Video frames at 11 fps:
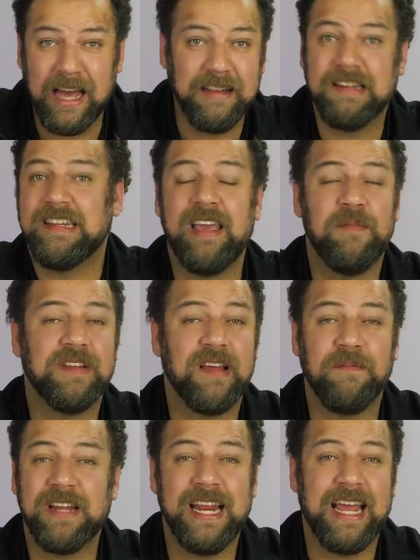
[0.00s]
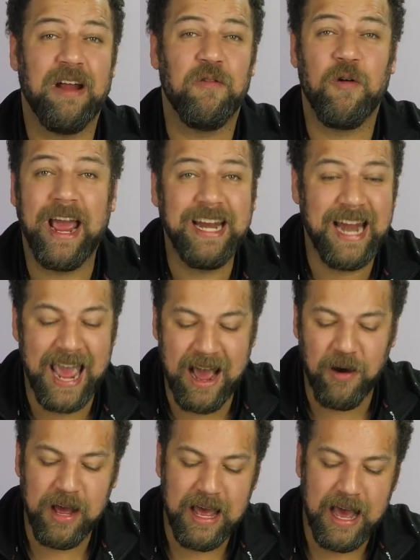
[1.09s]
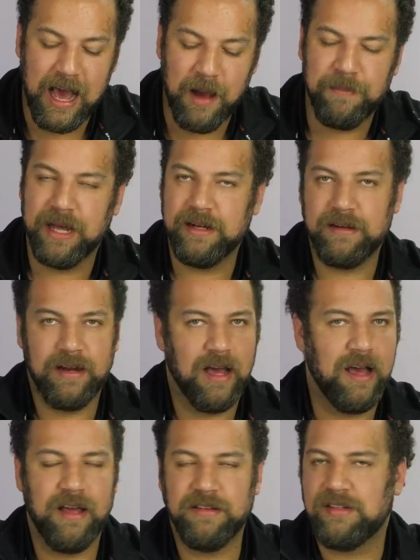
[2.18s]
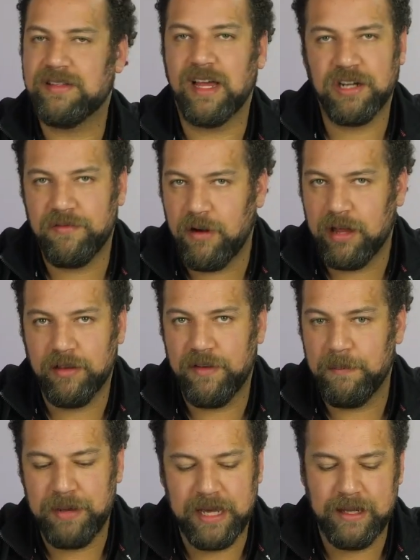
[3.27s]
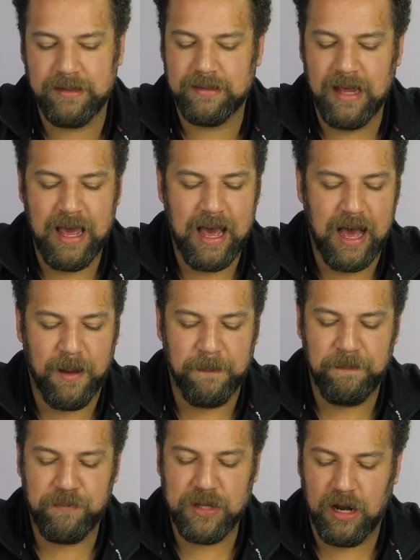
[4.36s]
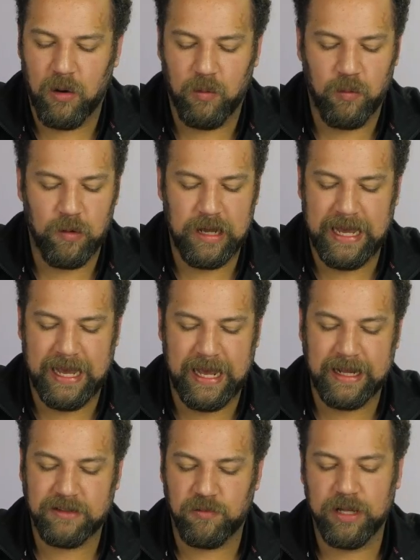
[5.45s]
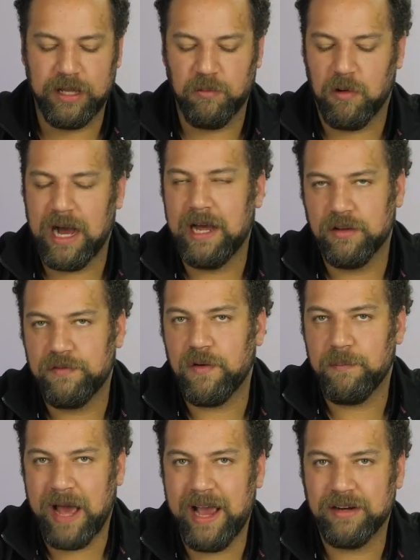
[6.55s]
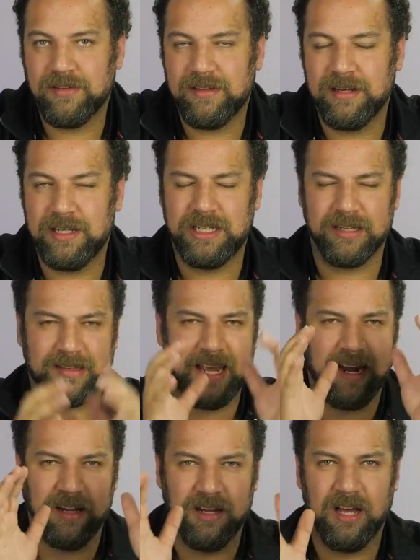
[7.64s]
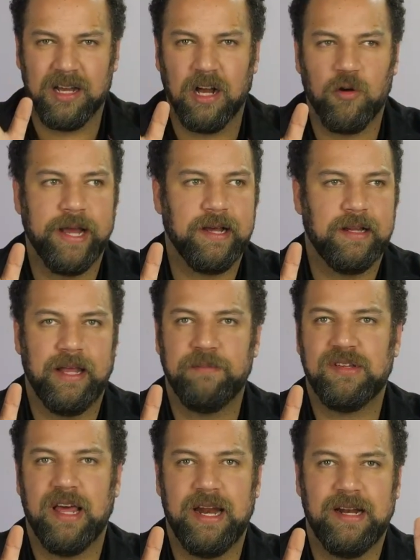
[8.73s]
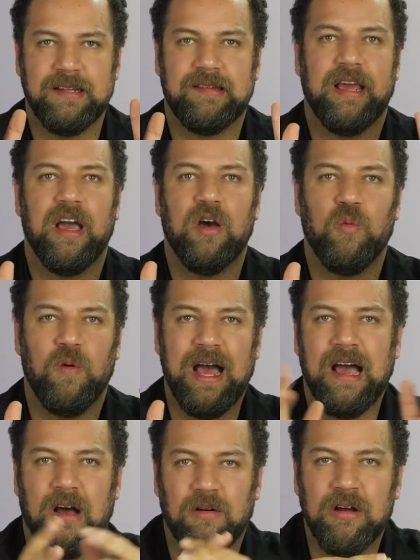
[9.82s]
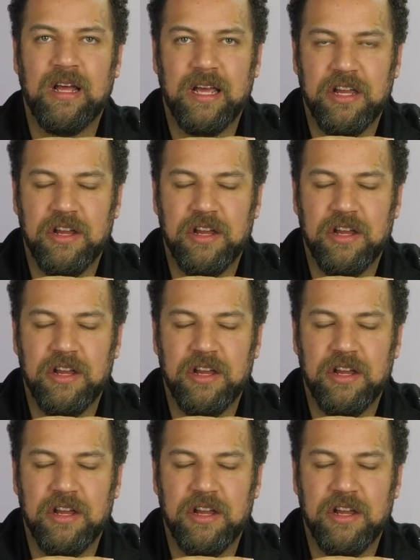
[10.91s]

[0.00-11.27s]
Team is updating it right now, but such a relevant piece. You know, it's really wild for buyers to just get a look, a quick glimpse at it and say, oh, wow, you're